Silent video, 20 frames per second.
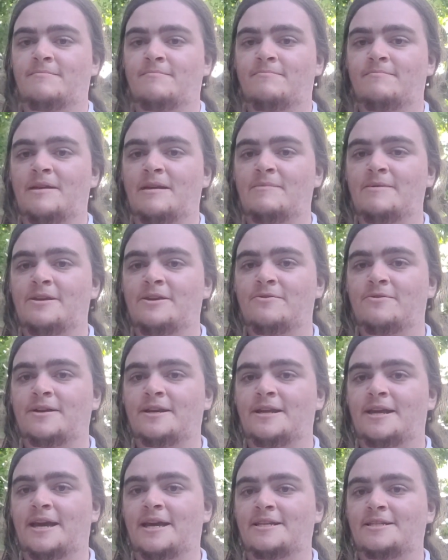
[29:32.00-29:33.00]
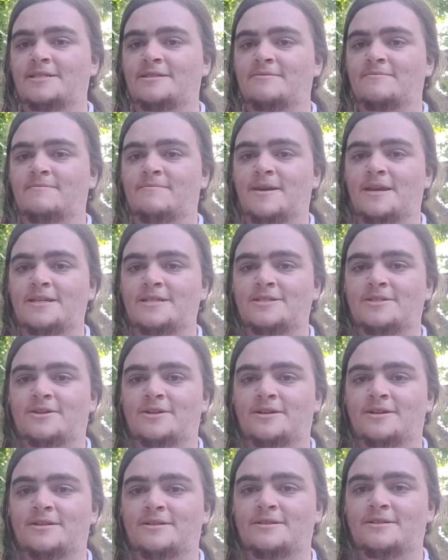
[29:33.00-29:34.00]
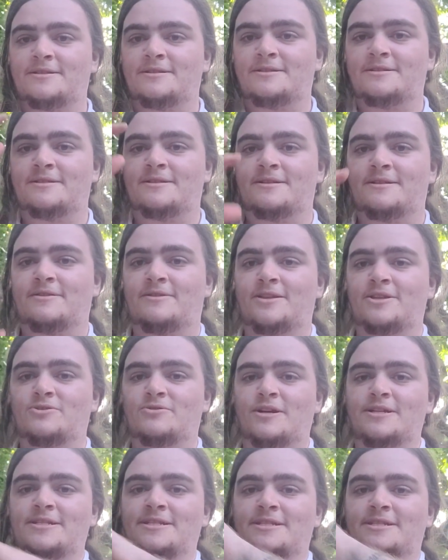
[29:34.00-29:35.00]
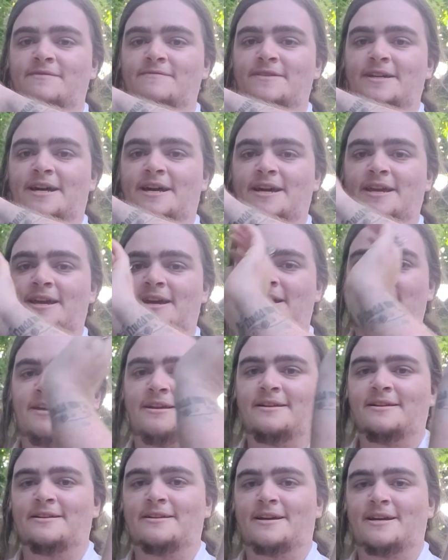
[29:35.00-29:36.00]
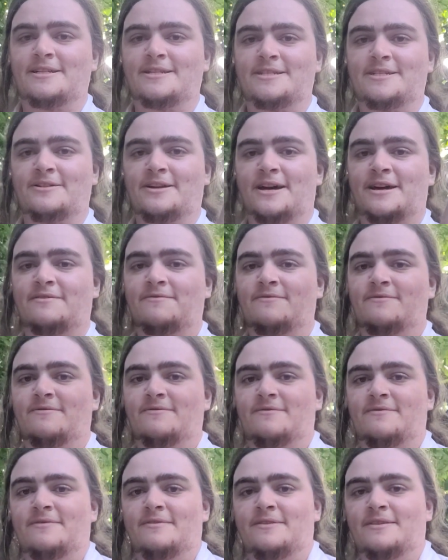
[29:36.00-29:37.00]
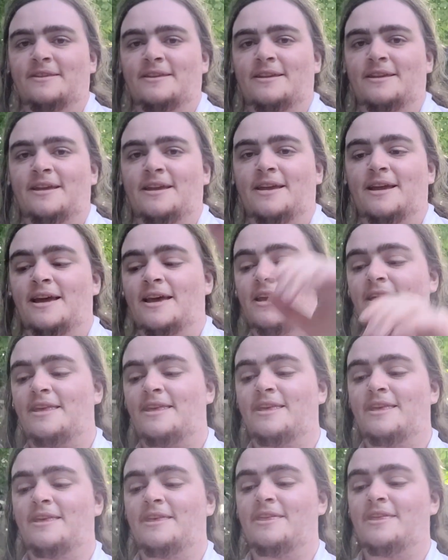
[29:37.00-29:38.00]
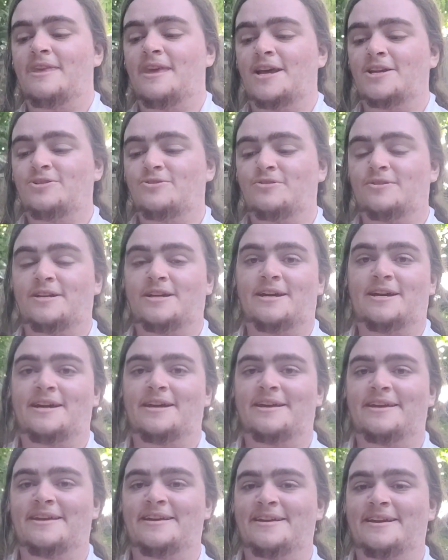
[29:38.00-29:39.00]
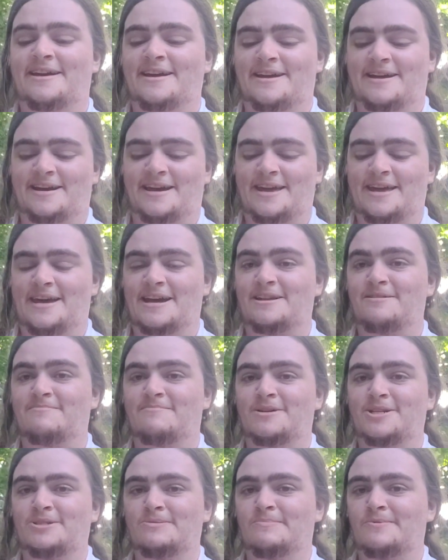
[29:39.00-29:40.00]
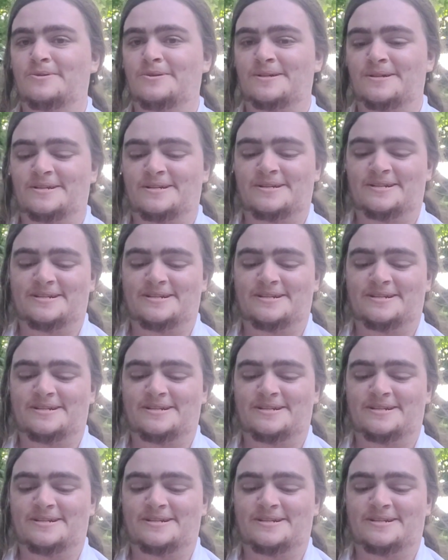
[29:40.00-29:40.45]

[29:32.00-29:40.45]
Maybe you can guess based on the traces of dye I still have. Yesterday I had much more.